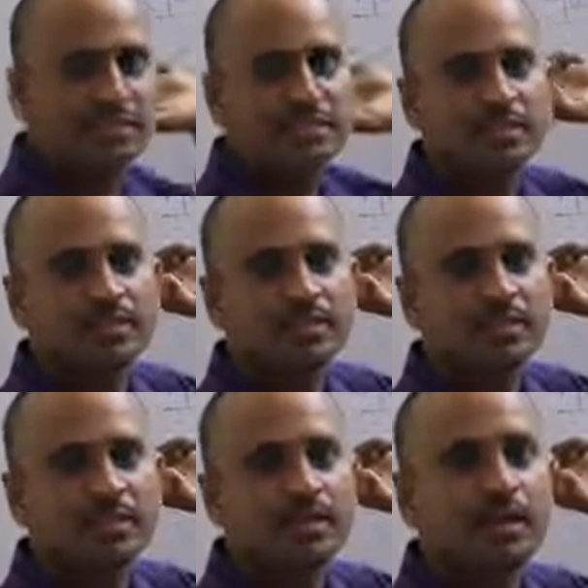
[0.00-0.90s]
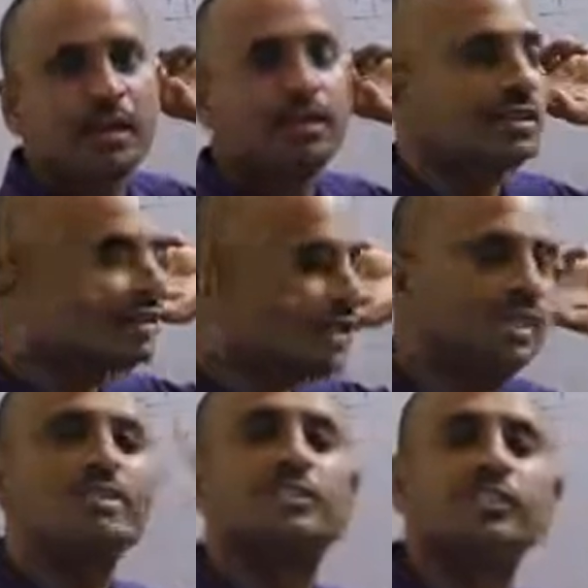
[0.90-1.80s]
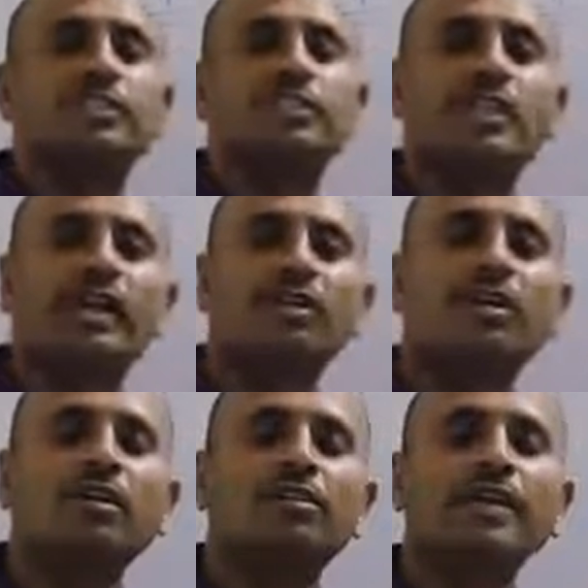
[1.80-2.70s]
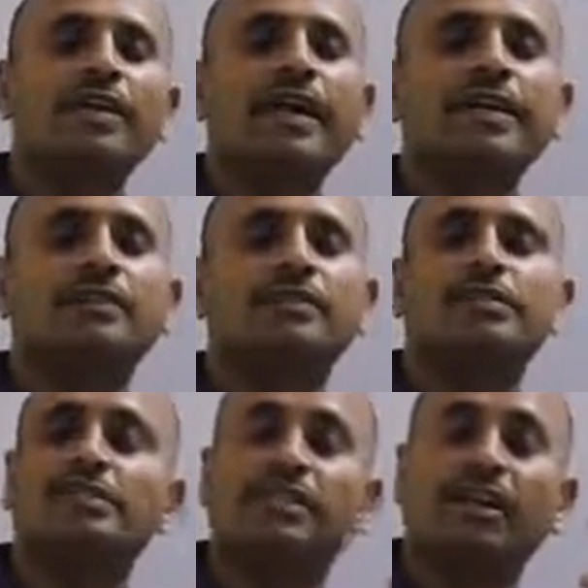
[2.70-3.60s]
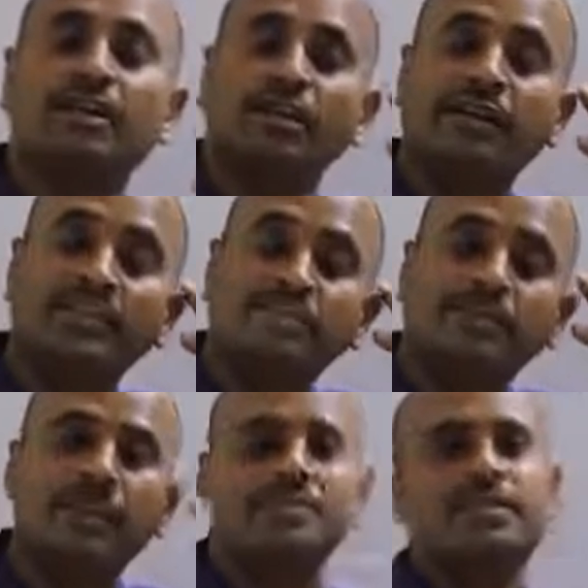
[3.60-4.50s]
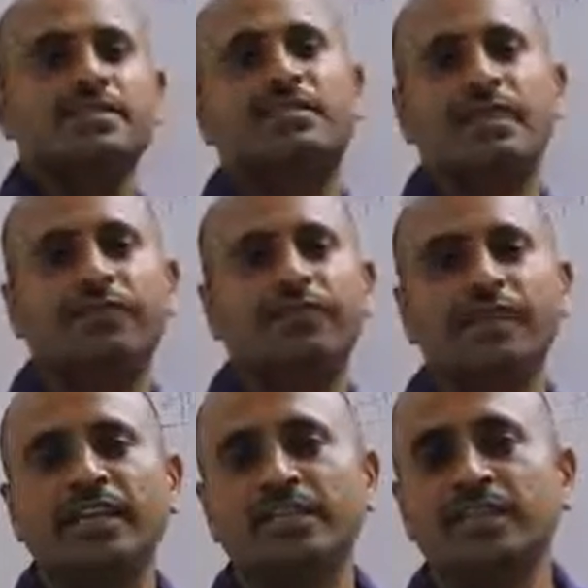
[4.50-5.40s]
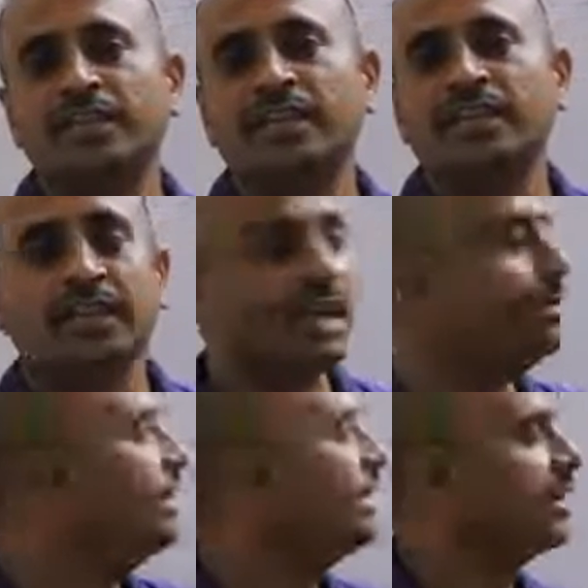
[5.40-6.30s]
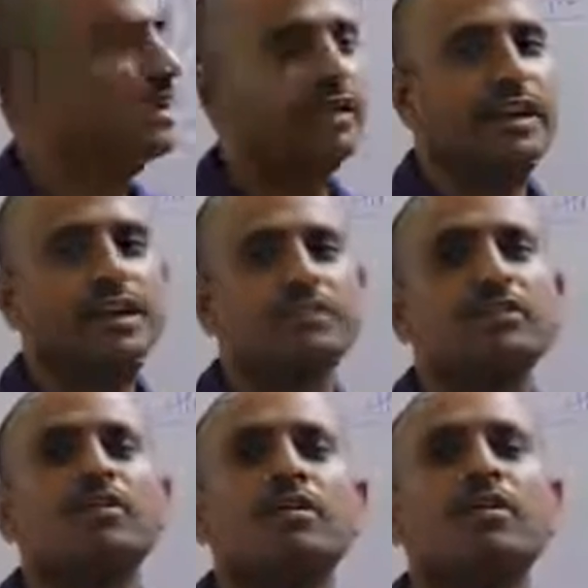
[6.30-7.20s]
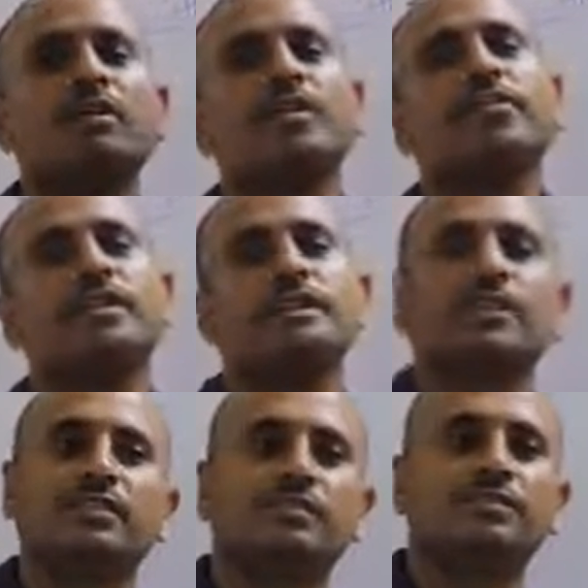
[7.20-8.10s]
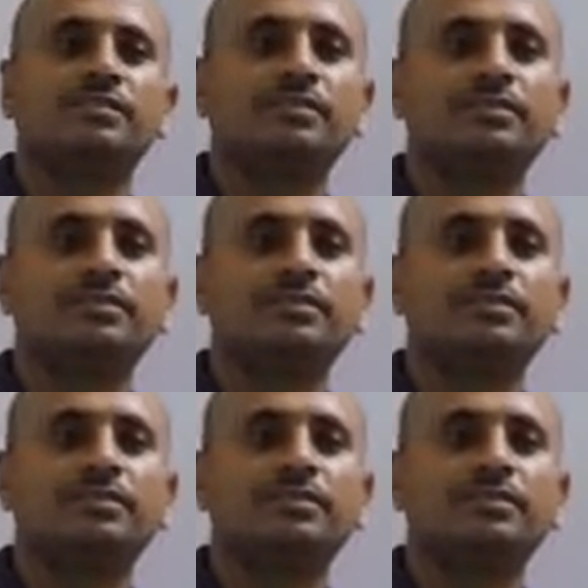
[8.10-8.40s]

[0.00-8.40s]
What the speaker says: things, and the things which cannot expresses their feelings can be treated as non-living things.